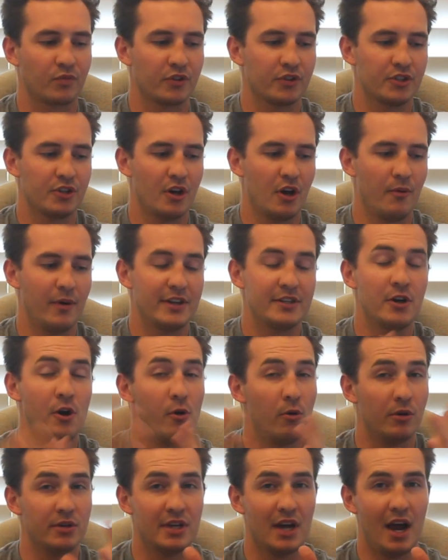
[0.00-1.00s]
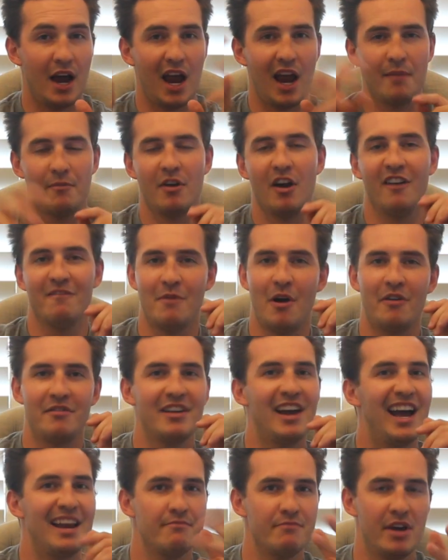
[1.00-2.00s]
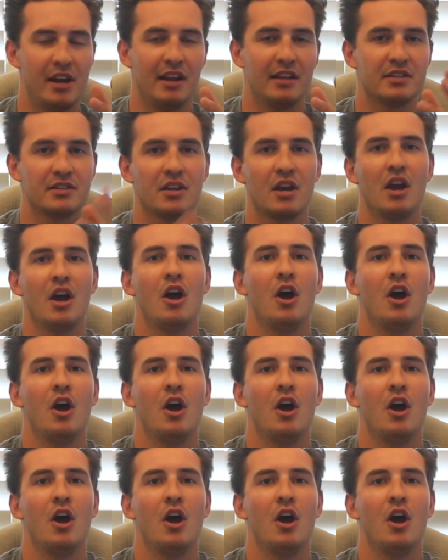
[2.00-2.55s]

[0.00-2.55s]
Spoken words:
So a total time of about 9 minutes